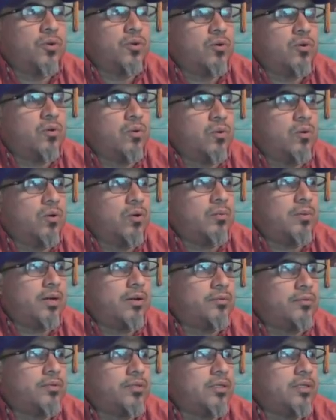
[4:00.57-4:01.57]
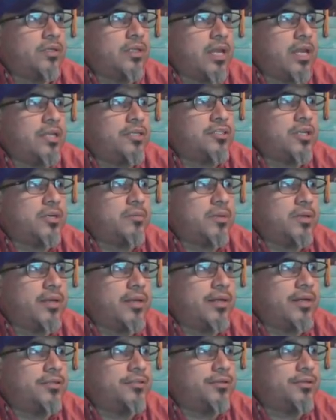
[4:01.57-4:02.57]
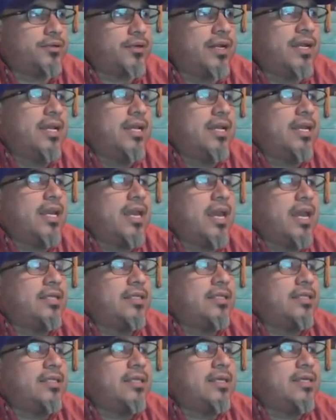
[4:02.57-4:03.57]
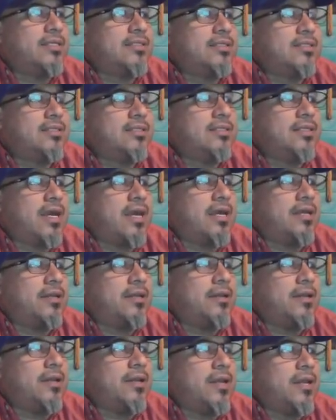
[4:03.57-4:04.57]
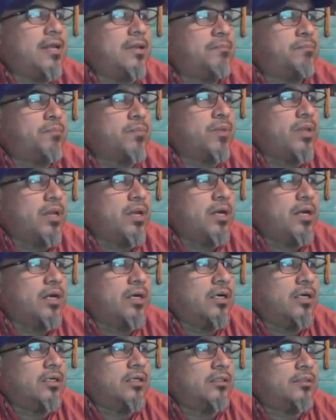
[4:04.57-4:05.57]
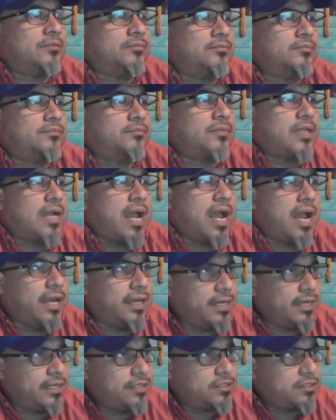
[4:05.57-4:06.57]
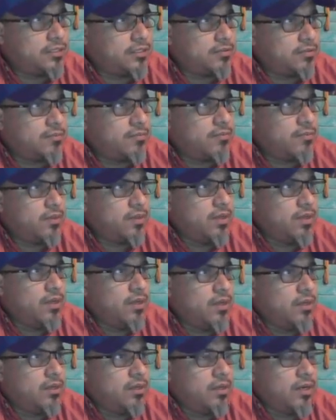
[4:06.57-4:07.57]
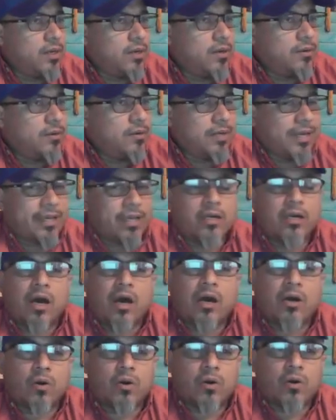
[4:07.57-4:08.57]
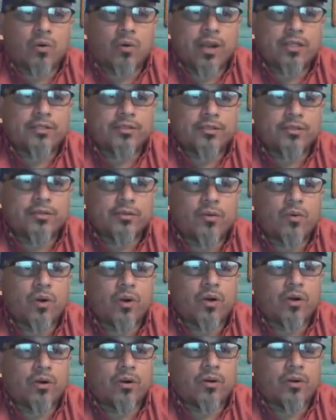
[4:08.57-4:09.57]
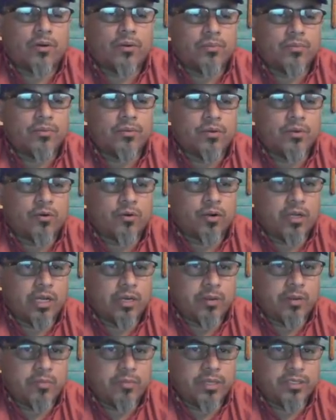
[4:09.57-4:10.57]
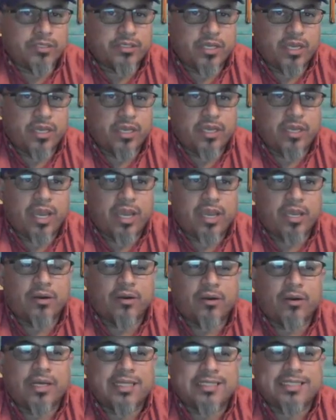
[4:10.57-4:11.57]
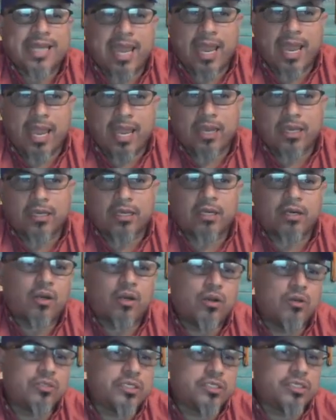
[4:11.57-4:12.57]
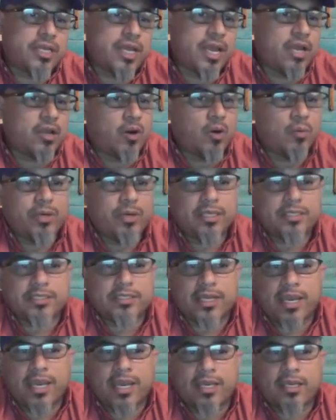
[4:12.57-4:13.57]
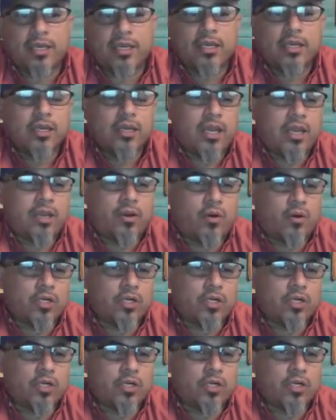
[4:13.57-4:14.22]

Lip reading: What is real cool about the HTML editor is that it highlights like an autocorrect where you're going to be missing a tag, a closing tag, opening tag,